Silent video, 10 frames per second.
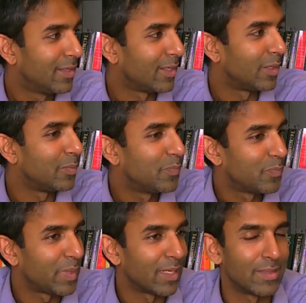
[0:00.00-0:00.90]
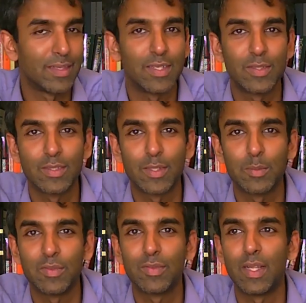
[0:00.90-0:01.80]
you know, Bangladesh is going to
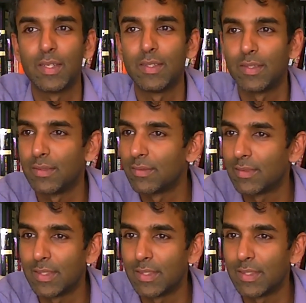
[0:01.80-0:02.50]
be flooded and